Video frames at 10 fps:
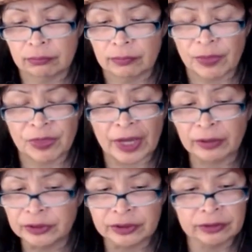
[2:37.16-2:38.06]

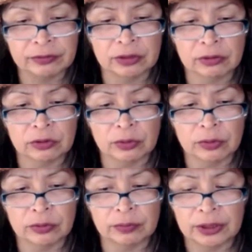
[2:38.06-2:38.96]
thousands of years
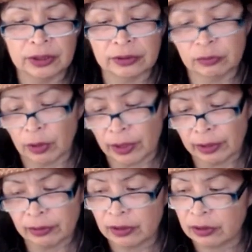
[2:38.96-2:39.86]
old. Because why?
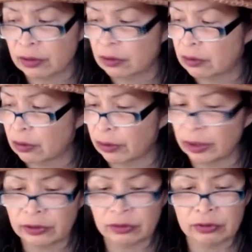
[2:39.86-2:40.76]
Because our
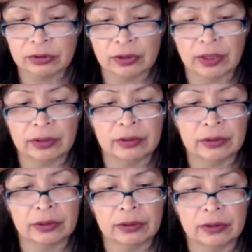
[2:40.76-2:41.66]
ancestors
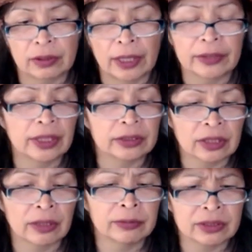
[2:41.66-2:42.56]
had that
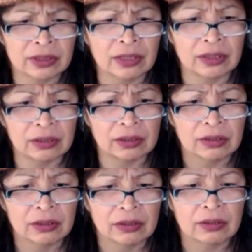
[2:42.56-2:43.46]
time to study
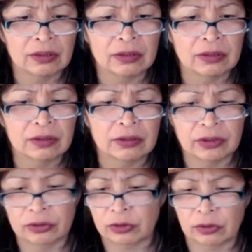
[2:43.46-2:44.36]

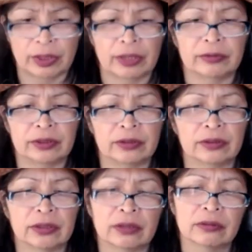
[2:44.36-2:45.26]
their
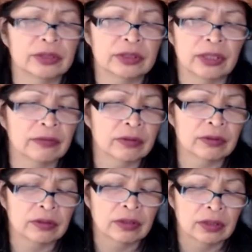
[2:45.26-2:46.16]
surroundings. And it was
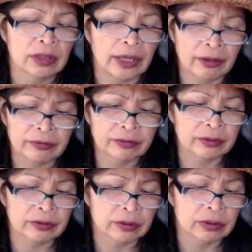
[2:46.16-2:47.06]
never,
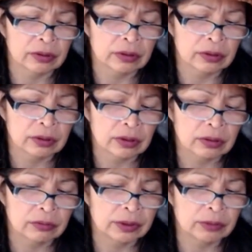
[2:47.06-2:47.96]
ever,
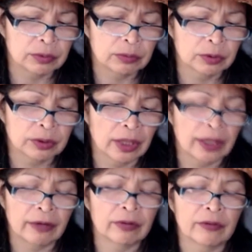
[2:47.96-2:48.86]
we were
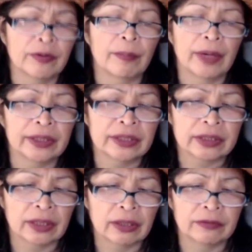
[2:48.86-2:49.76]
not ever of the
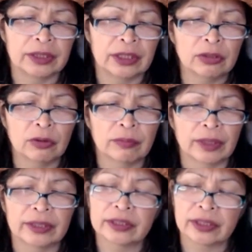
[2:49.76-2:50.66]
mindset of the ego
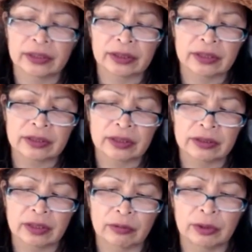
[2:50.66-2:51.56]
mindset that
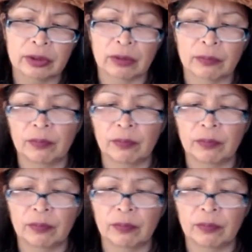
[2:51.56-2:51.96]
says that we are